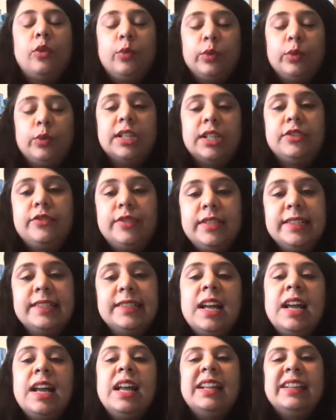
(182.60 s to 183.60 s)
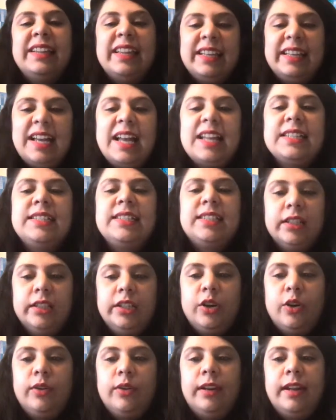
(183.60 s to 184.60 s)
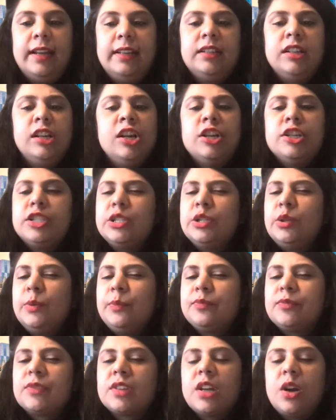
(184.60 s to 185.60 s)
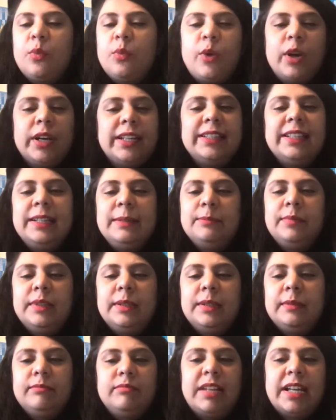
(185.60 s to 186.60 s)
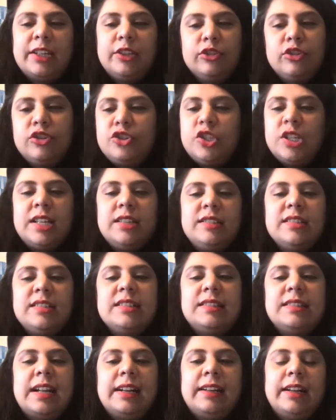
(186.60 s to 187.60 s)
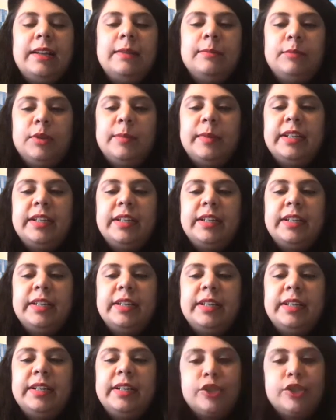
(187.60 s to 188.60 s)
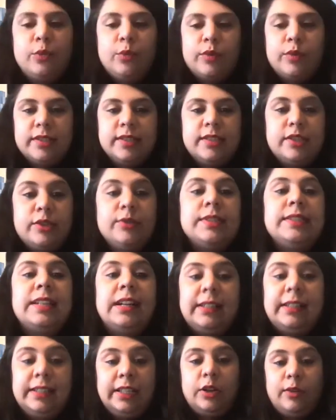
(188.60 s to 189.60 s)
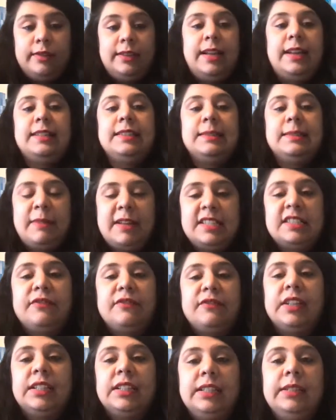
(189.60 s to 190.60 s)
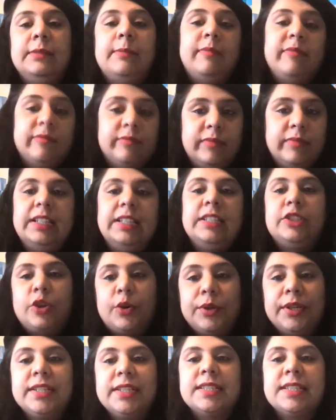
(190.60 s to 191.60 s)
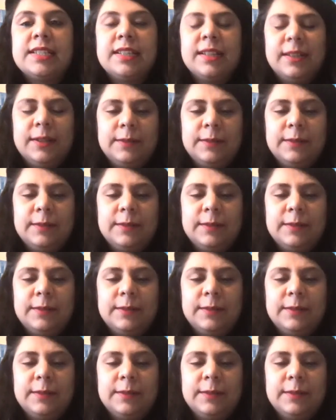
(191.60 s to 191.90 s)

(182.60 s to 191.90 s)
own countries, they can study online. So, what are the changes that are implemented for students to study online, specifically in Torrens?